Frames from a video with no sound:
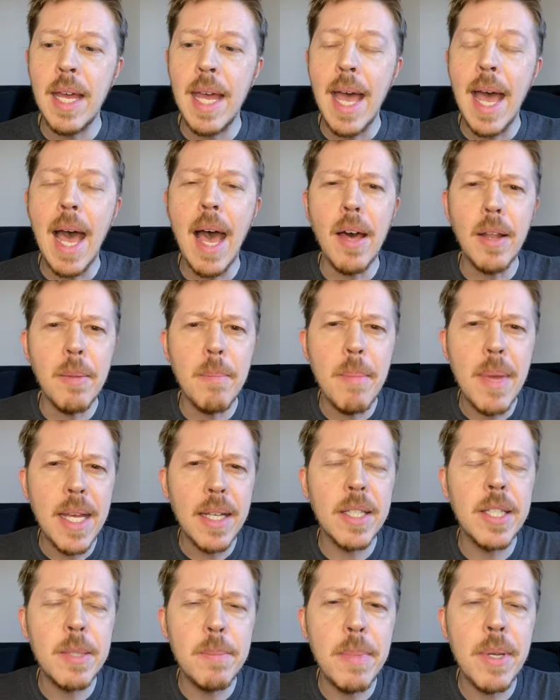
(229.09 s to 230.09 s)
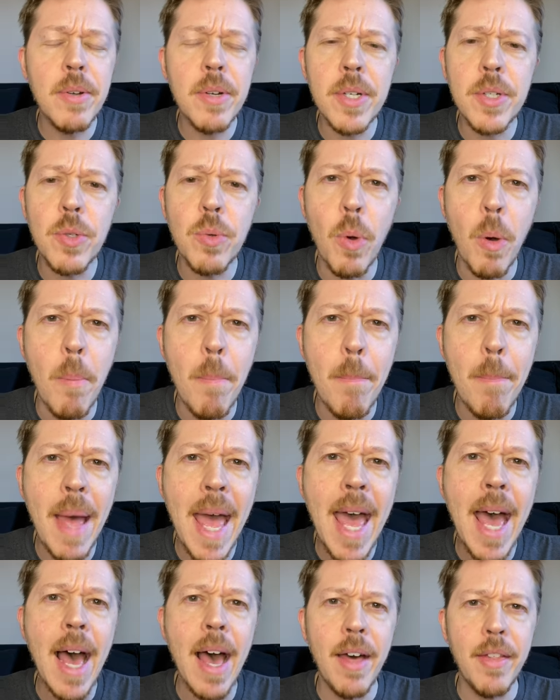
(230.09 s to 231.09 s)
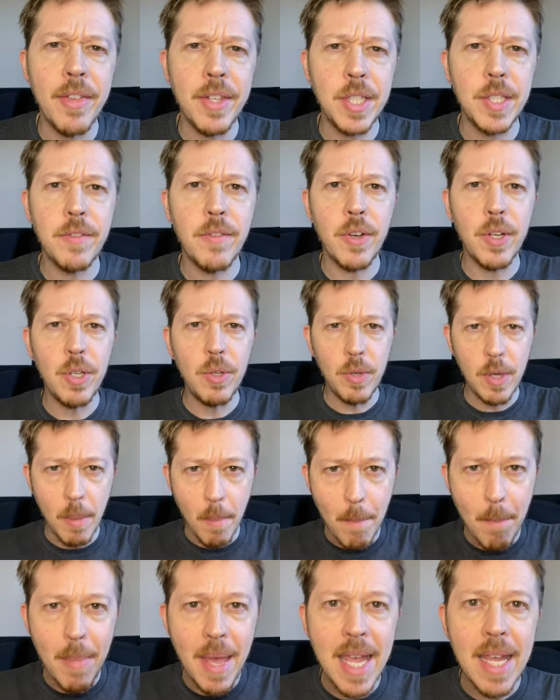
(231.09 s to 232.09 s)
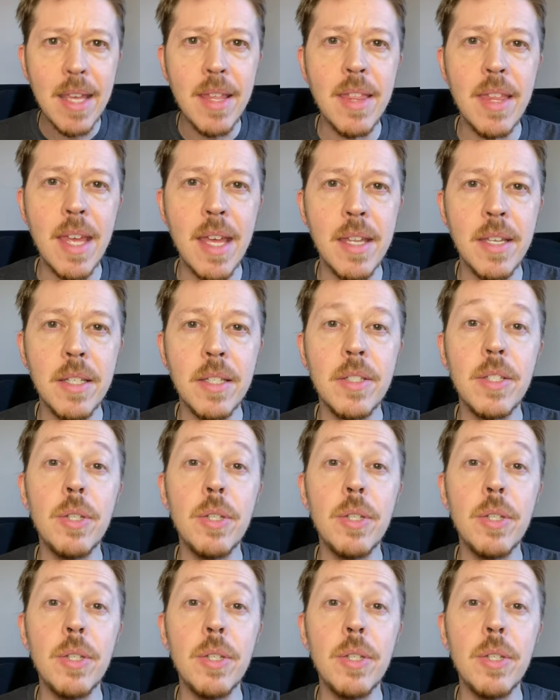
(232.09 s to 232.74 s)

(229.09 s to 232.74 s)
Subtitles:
how to make spiritual baths for you to bathe in,